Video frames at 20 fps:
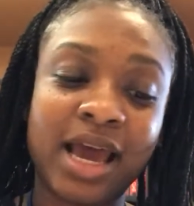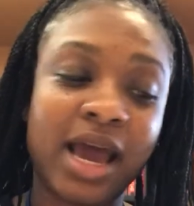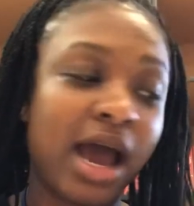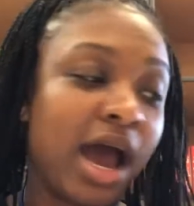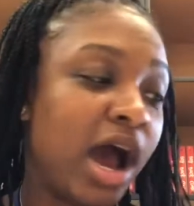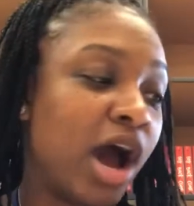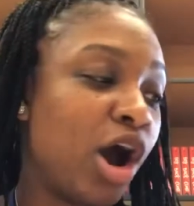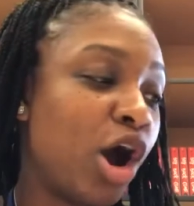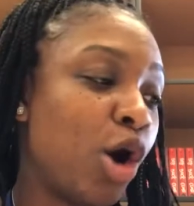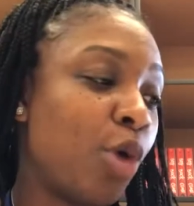
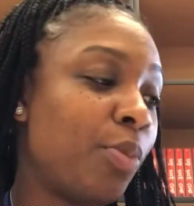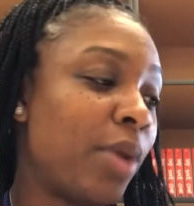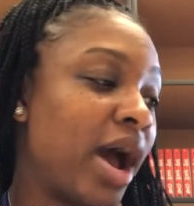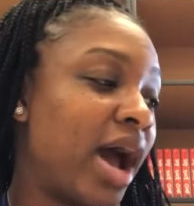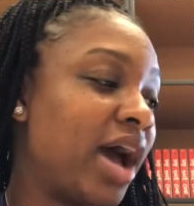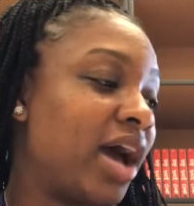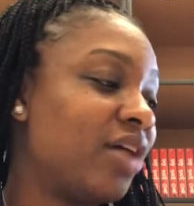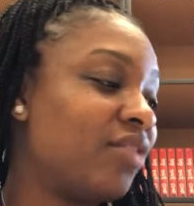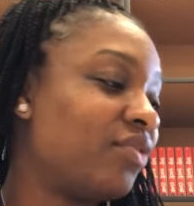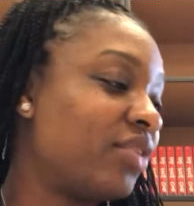I hope
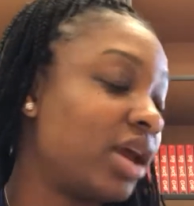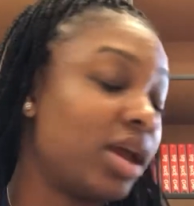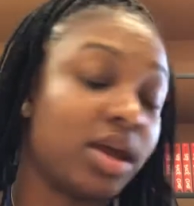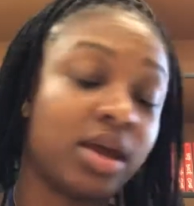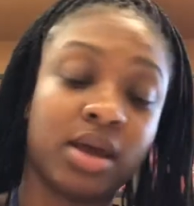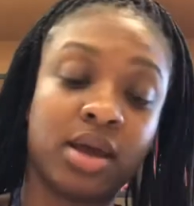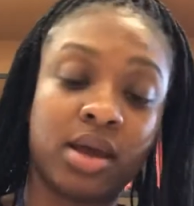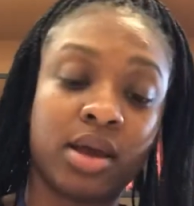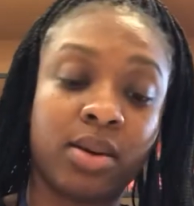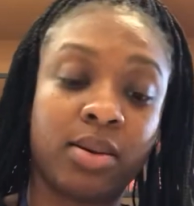I've
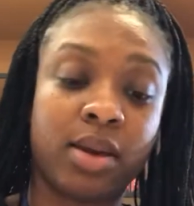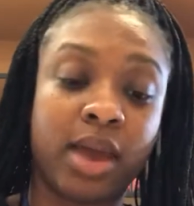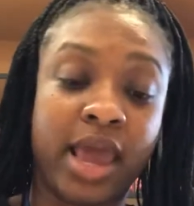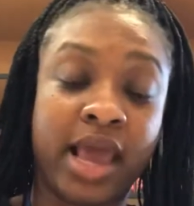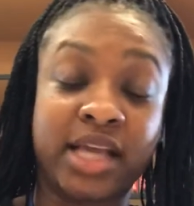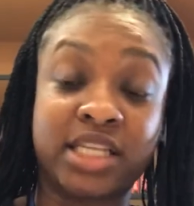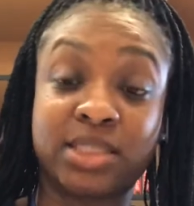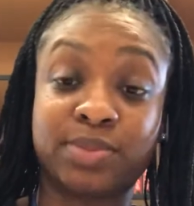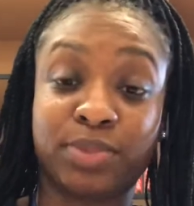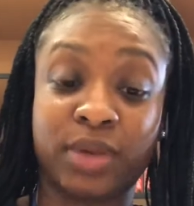
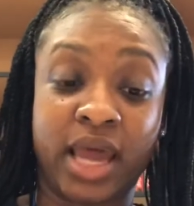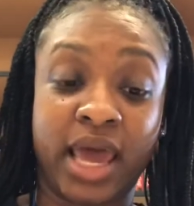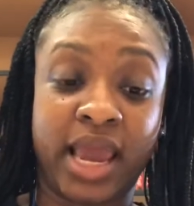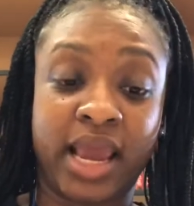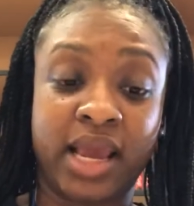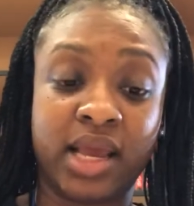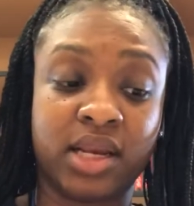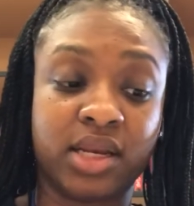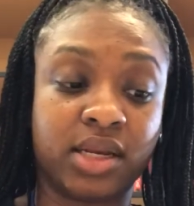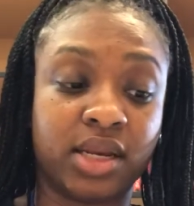
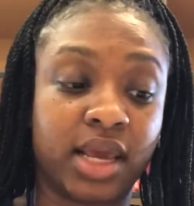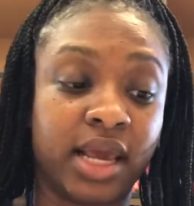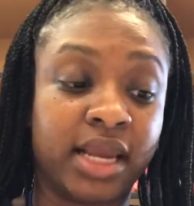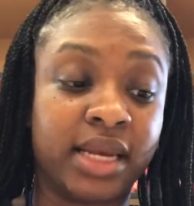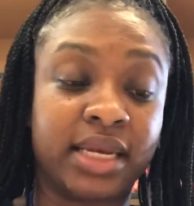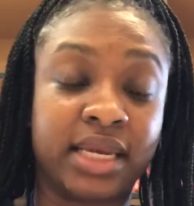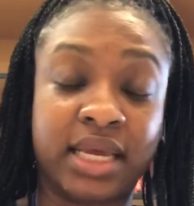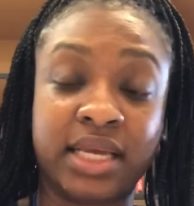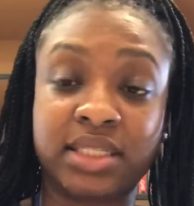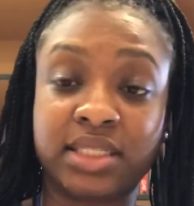explained
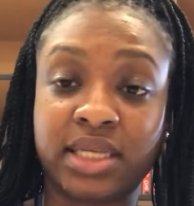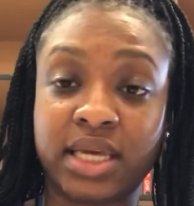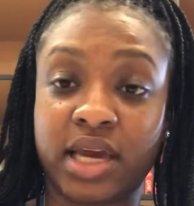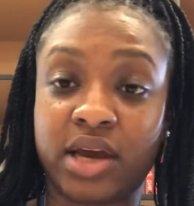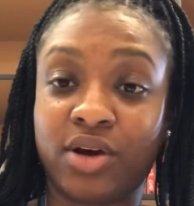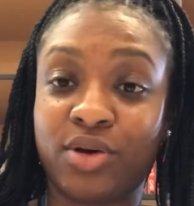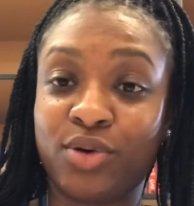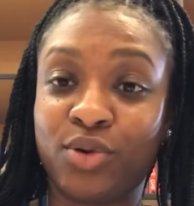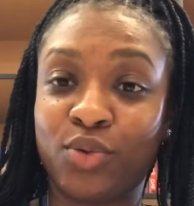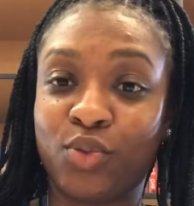in
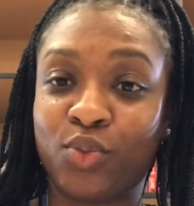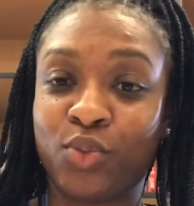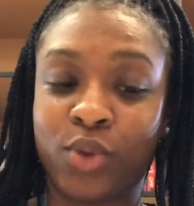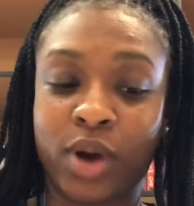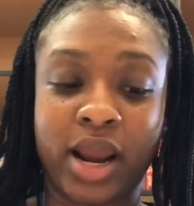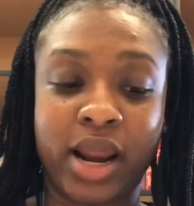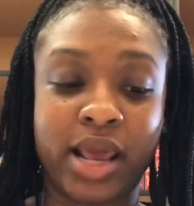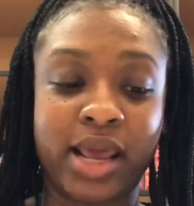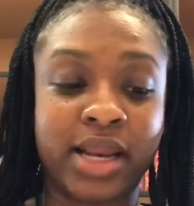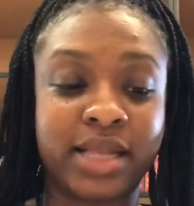detail
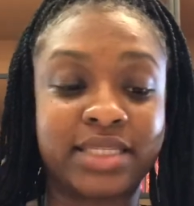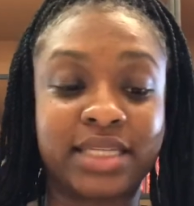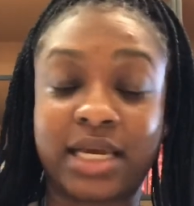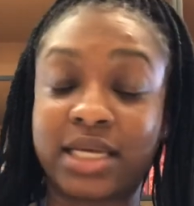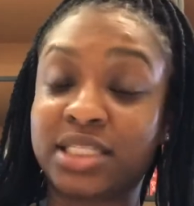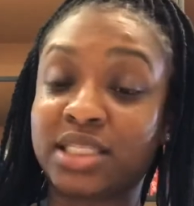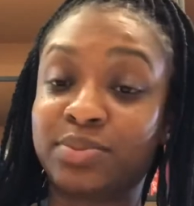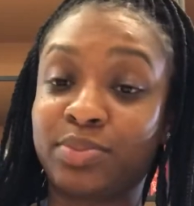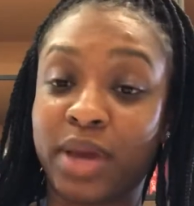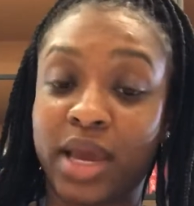what it is
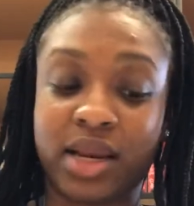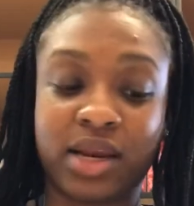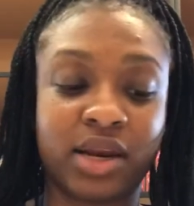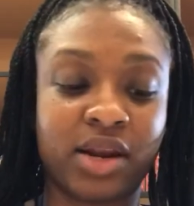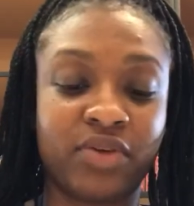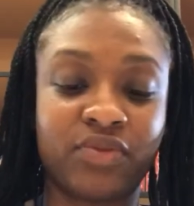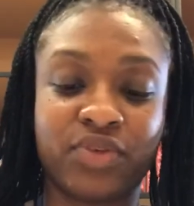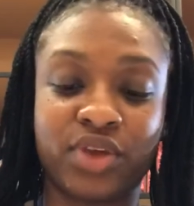expected of